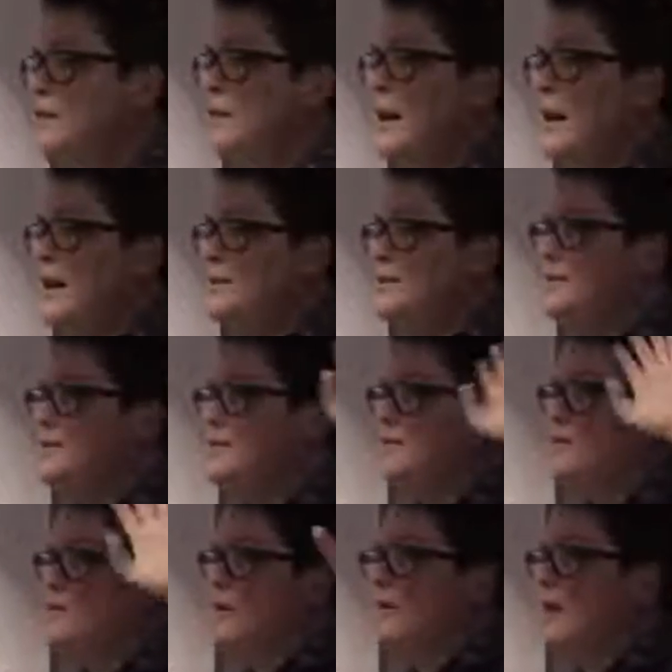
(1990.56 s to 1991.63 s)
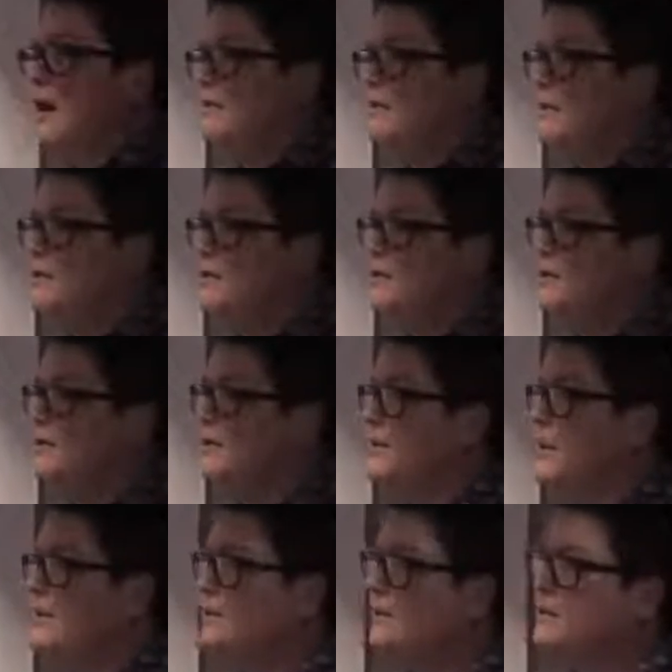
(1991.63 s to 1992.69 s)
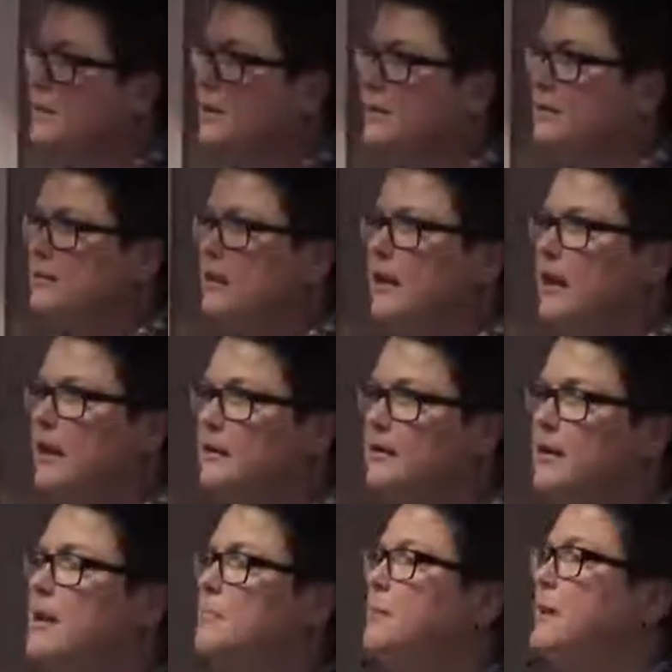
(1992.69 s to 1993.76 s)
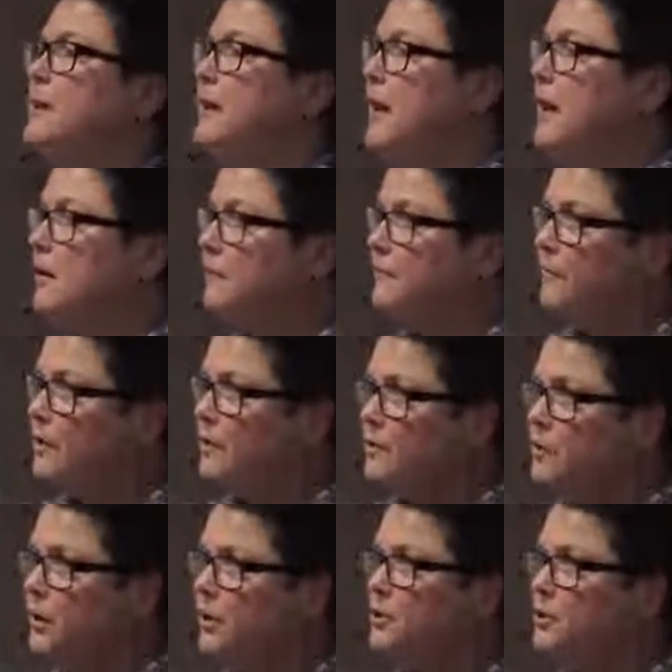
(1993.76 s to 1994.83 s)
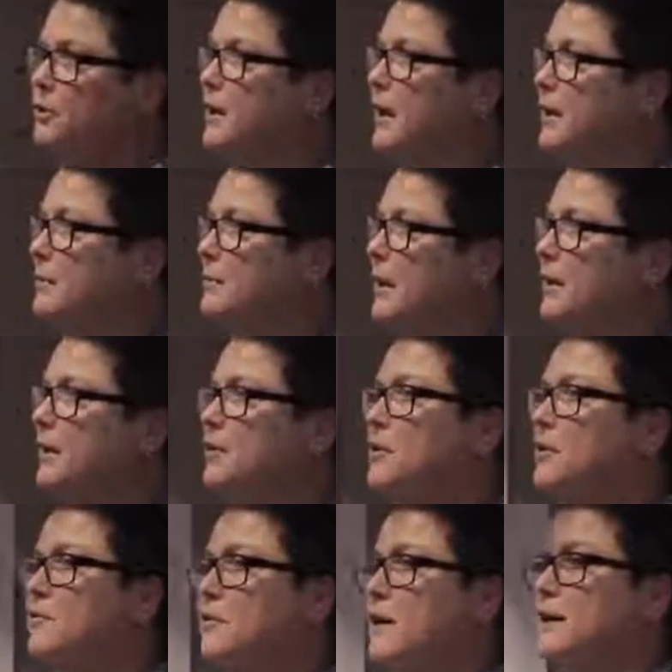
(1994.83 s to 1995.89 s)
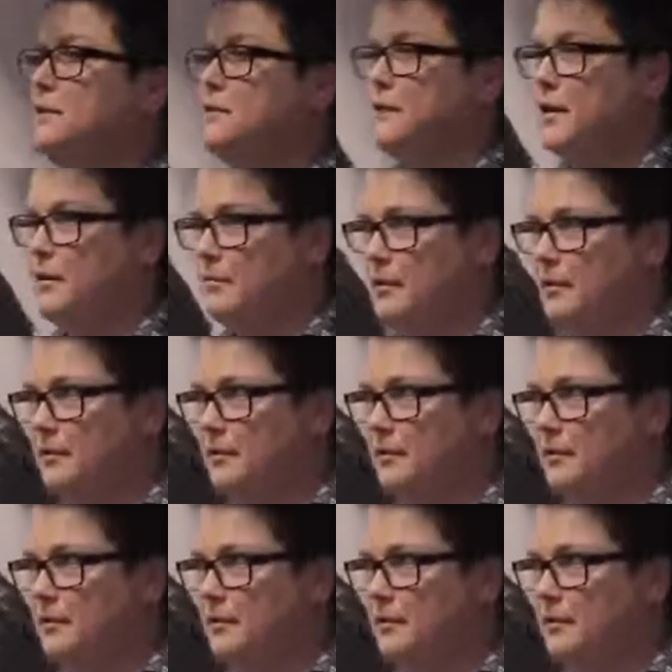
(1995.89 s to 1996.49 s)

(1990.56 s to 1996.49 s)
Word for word: advice, a lot of us do this. I do it online. Be careful where you're getting medical advice from.